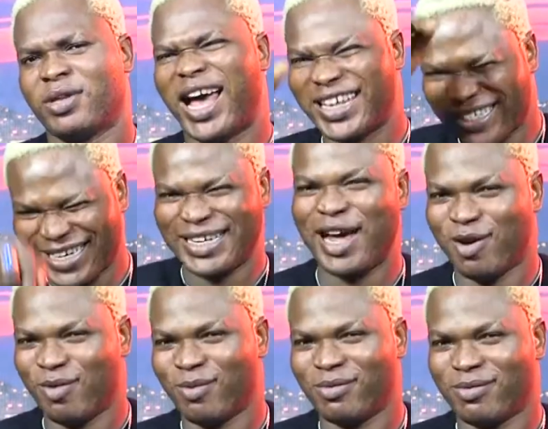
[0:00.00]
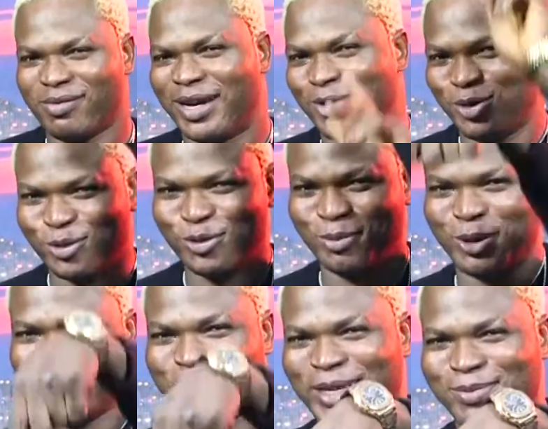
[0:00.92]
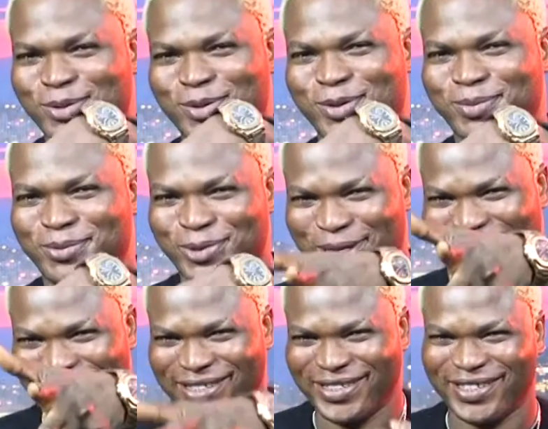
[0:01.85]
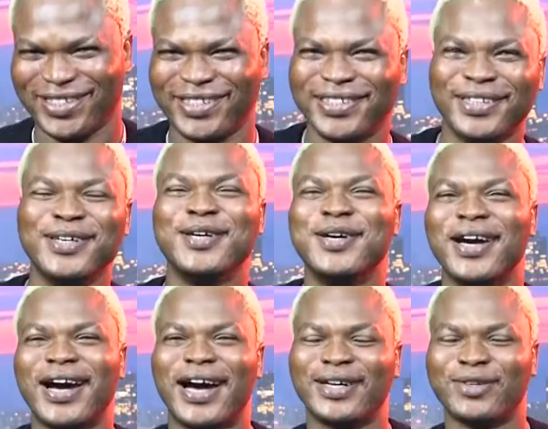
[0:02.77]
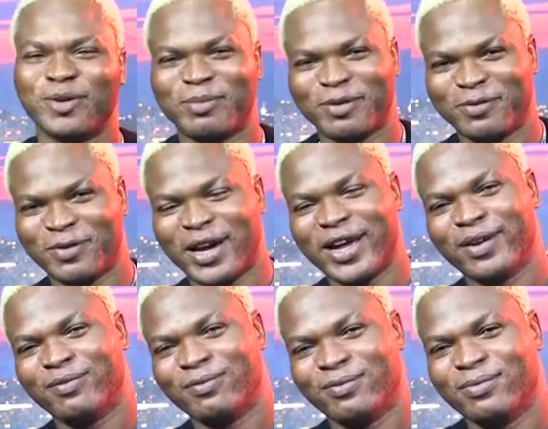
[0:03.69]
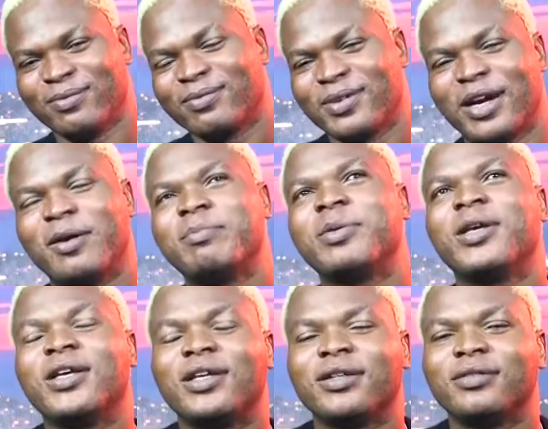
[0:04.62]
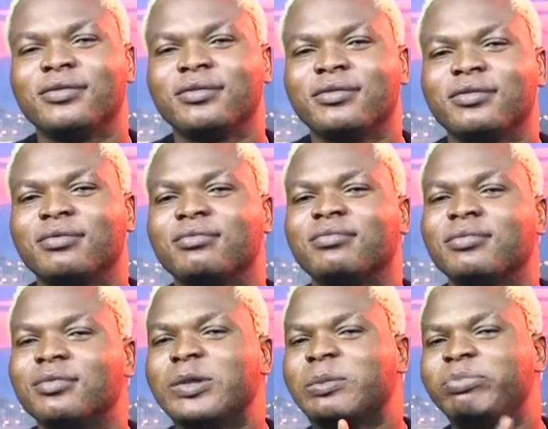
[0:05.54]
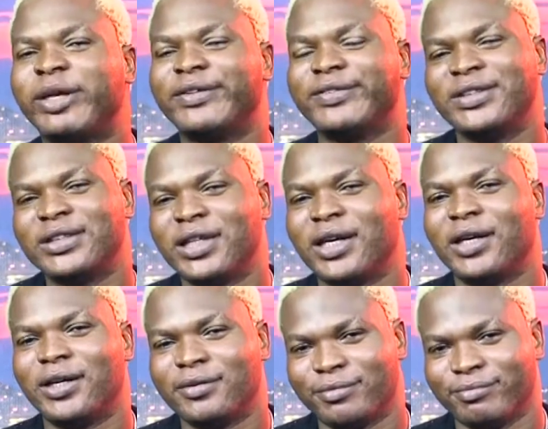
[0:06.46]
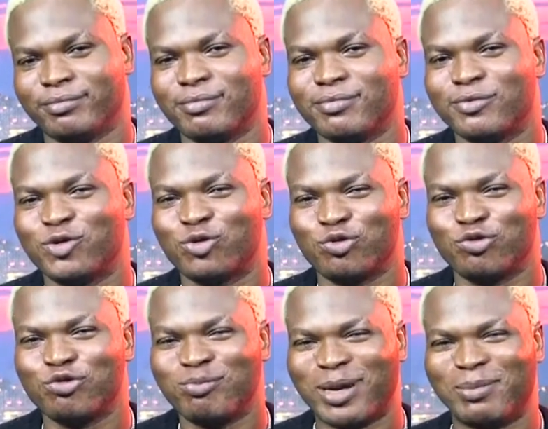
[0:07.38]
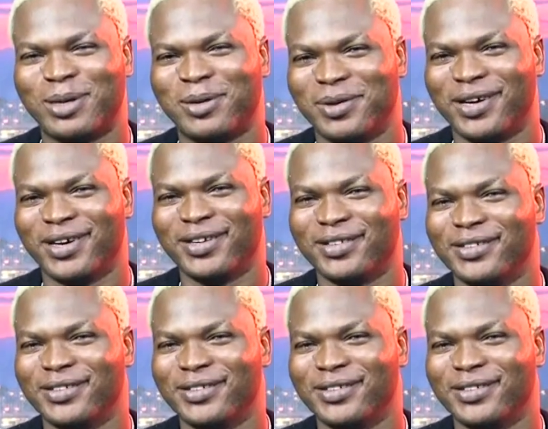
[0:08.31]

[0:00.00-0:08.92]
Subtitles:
as at now, I don't know tomorrow time to come. You get at number five, I'll pick Barista, Suru Babawa.